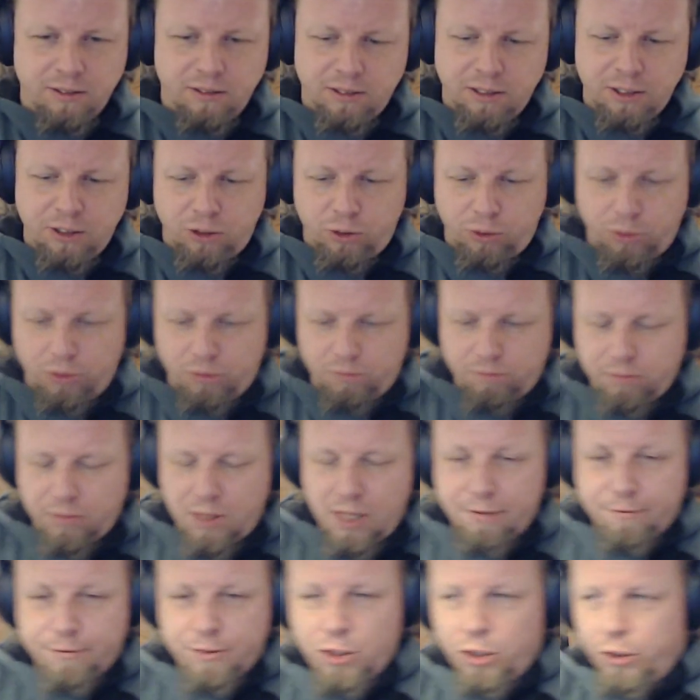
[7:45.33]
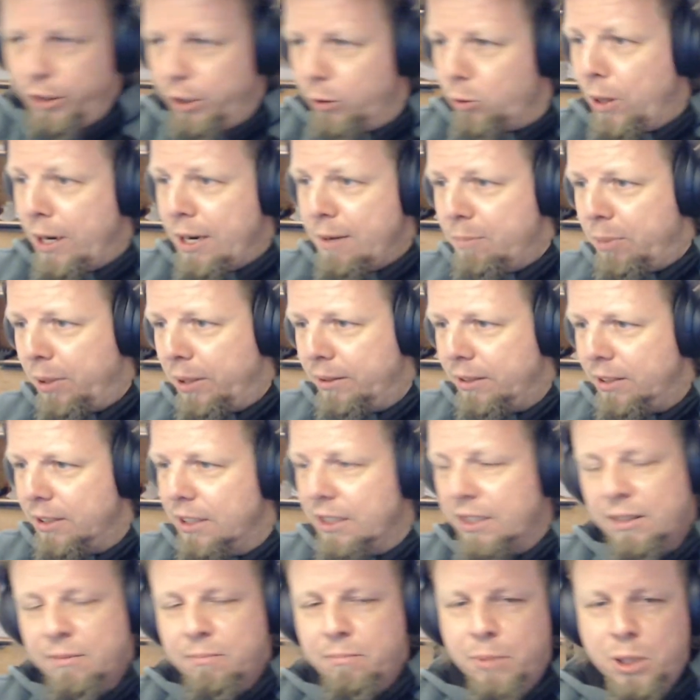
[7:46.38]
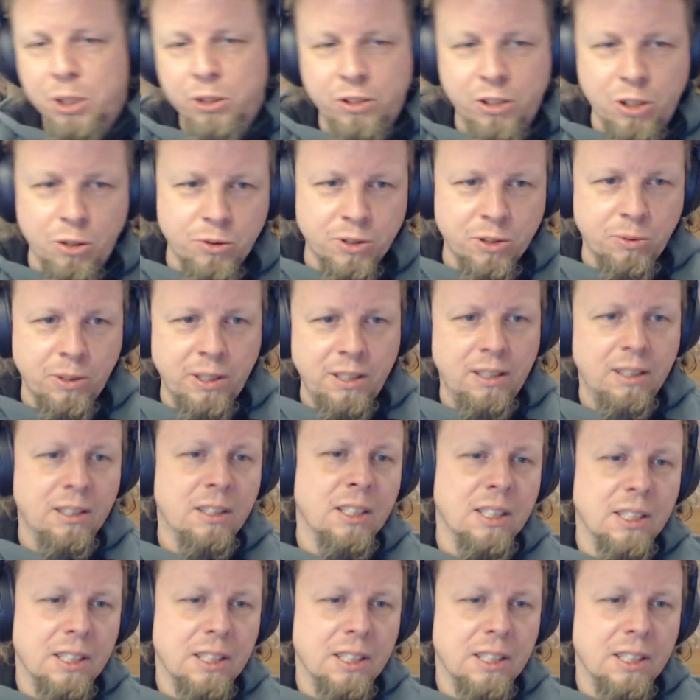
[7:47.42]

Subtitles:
it should have gone away by the time Mir goes away.